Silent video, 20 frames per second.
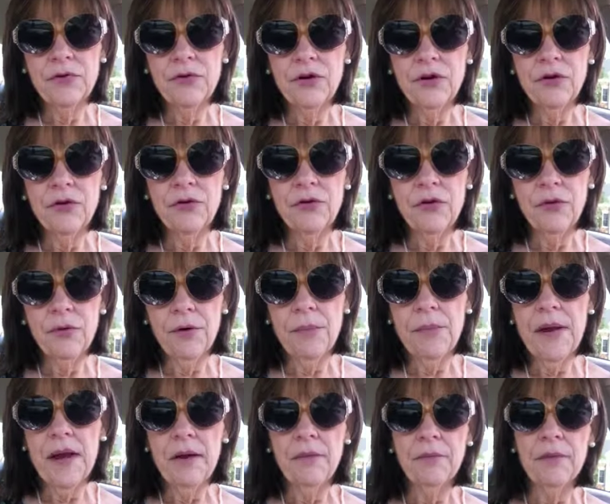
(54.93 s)
two to three
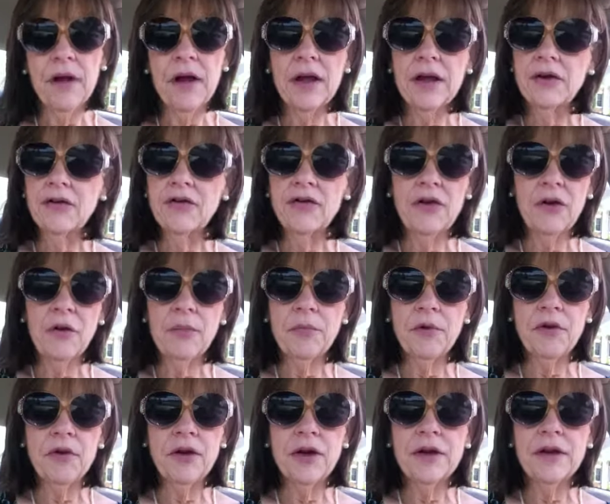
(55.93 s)
pound range, so I'm
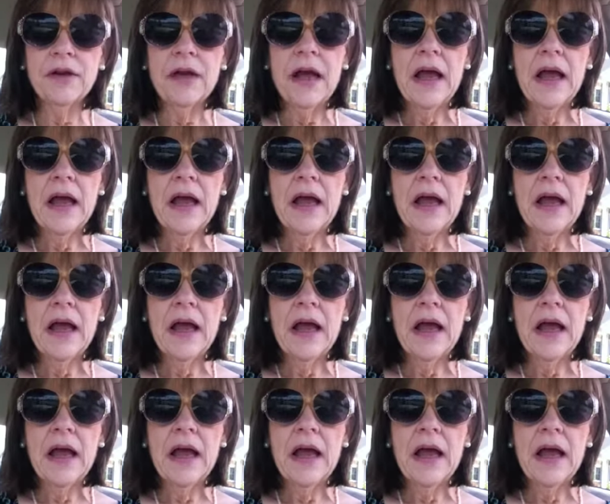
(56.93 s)
good.